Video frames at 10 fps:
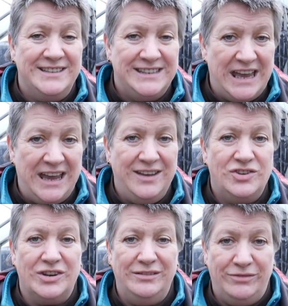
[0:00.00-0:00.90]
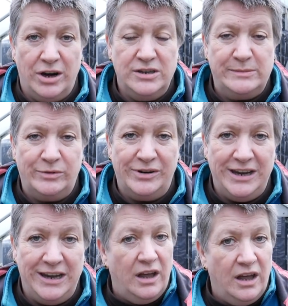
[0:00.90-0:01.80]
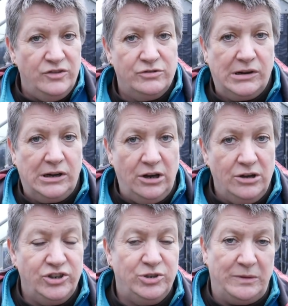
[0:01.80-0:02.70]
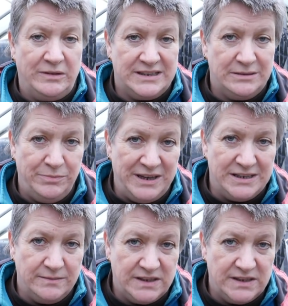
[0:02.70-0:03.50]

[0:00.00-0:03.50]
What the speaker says: sage and rosemary, under a cloche with some bits of